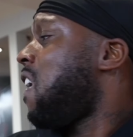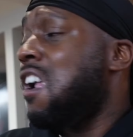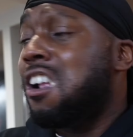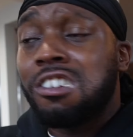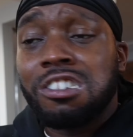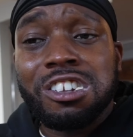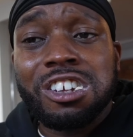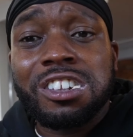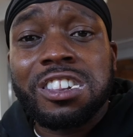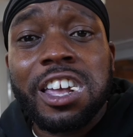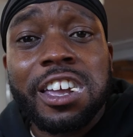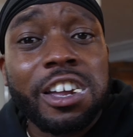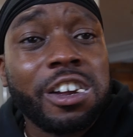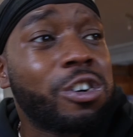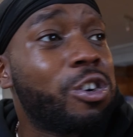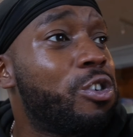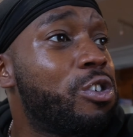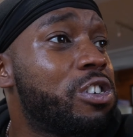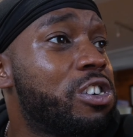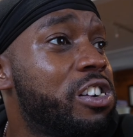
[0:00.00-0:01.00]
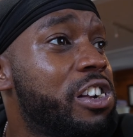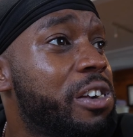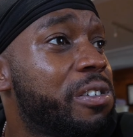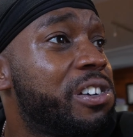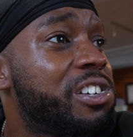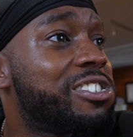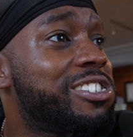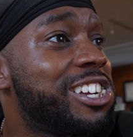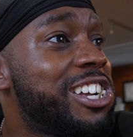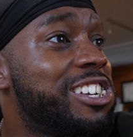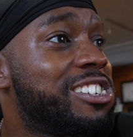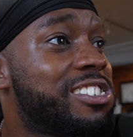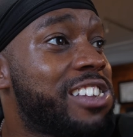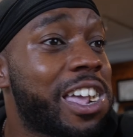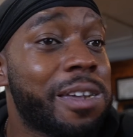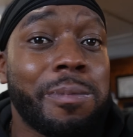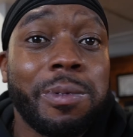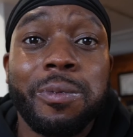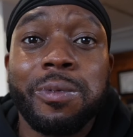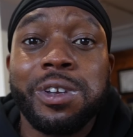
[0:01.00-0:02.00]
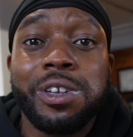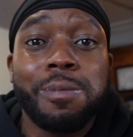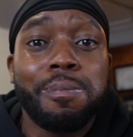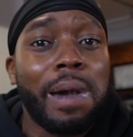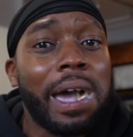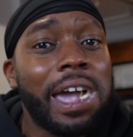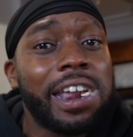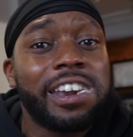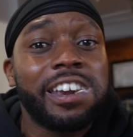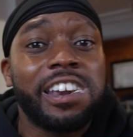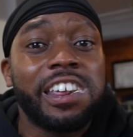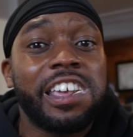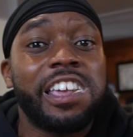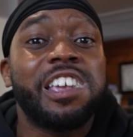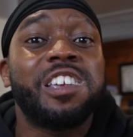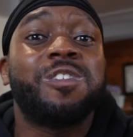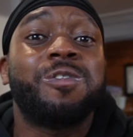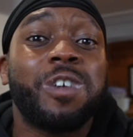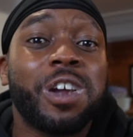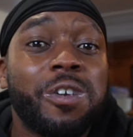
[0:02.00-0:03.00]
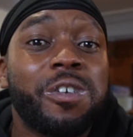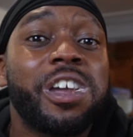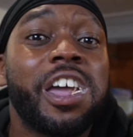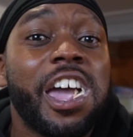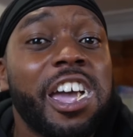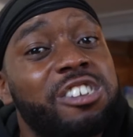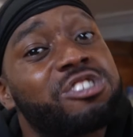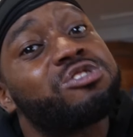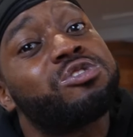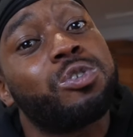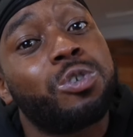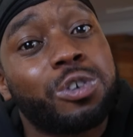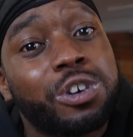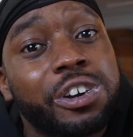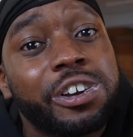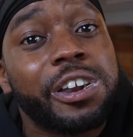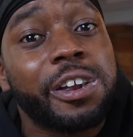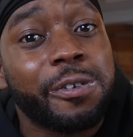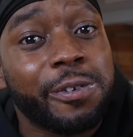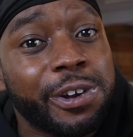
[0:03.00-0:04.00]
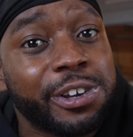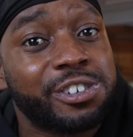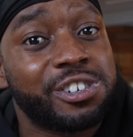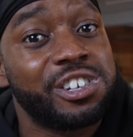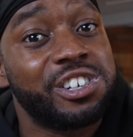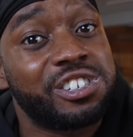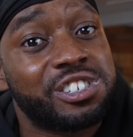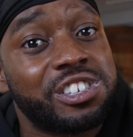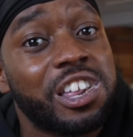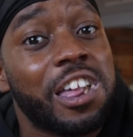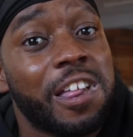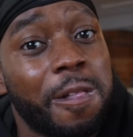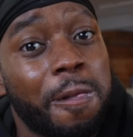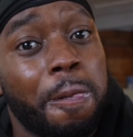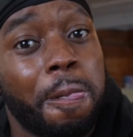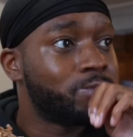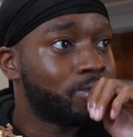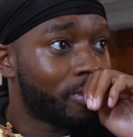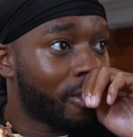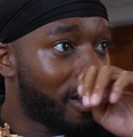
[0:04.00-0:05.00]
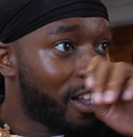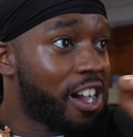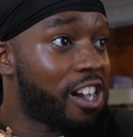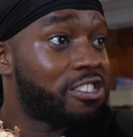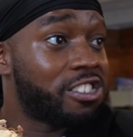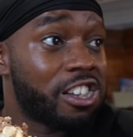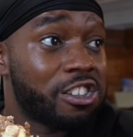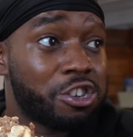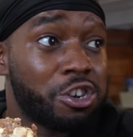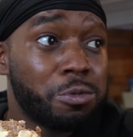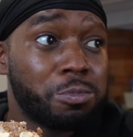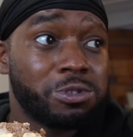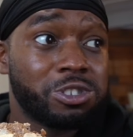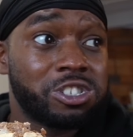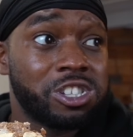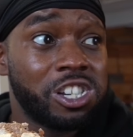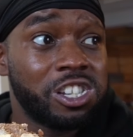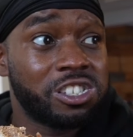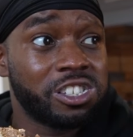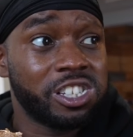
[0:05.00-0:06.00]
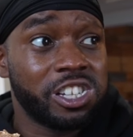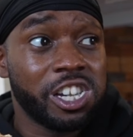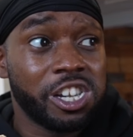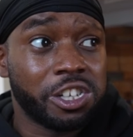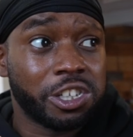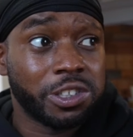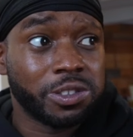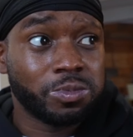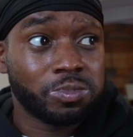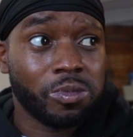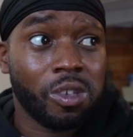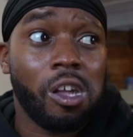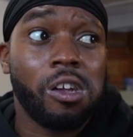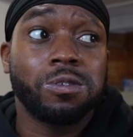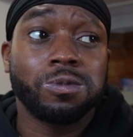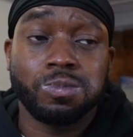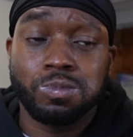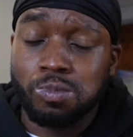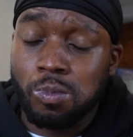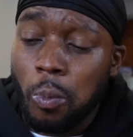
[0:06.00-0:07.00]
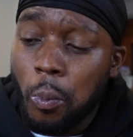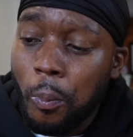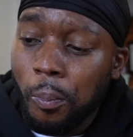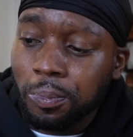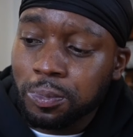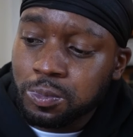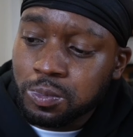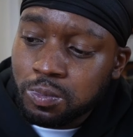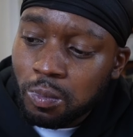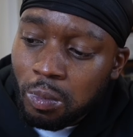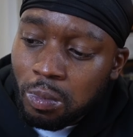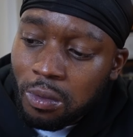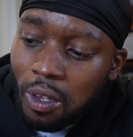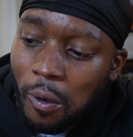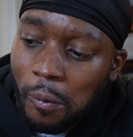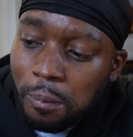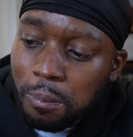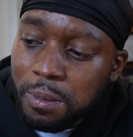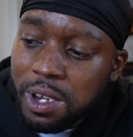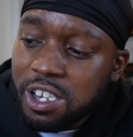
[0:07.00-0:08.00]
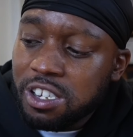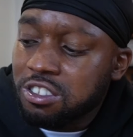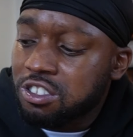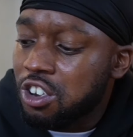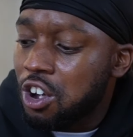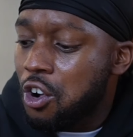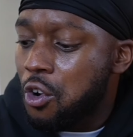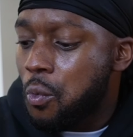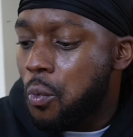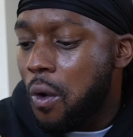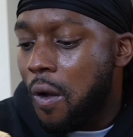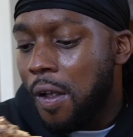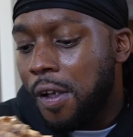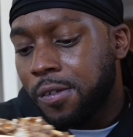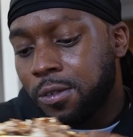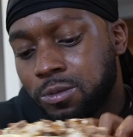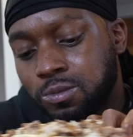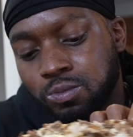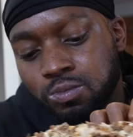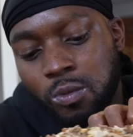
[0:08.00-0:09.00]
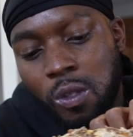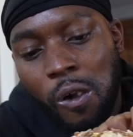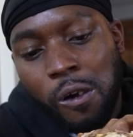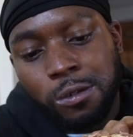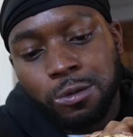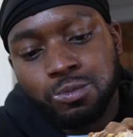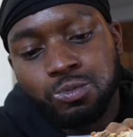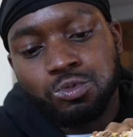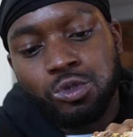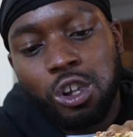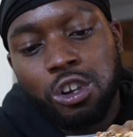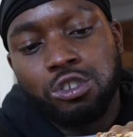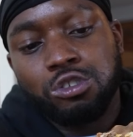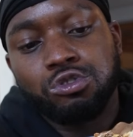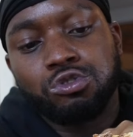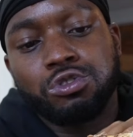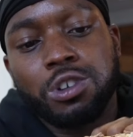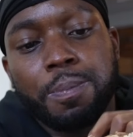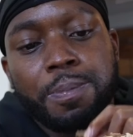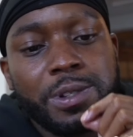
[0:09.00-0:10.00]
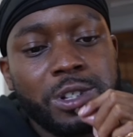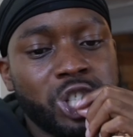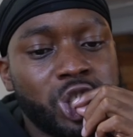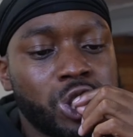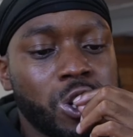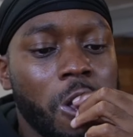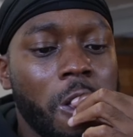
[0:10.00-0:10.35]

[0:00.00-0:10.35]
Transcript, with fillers: It looked like an ordinary cheesesteak, but when you bite in it, it's very extraordinary cheesesteak. It got that Cooper cheese in here. Mm-hmm. Meat is on one. Drippings.